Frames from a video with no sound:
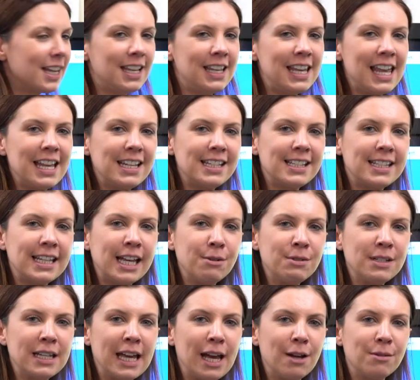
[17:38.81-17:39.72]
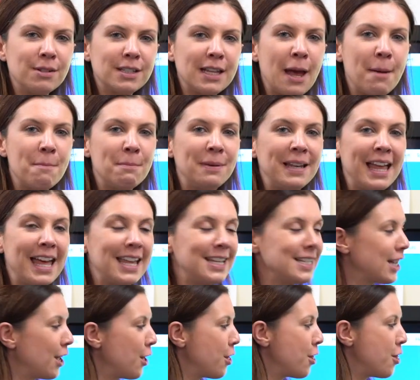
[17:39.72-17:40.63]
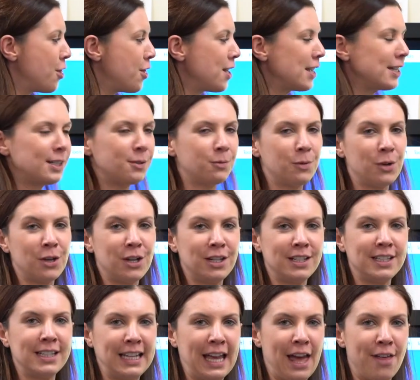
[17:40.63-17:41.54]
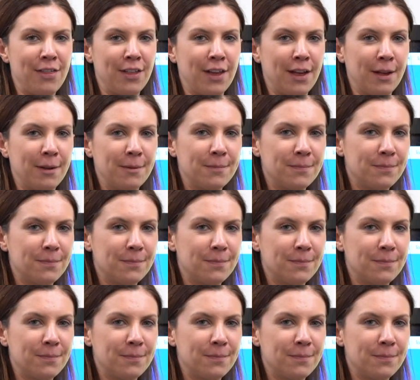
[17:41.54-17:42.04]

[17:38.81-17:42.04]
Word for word: Let's sound out and blend this word together.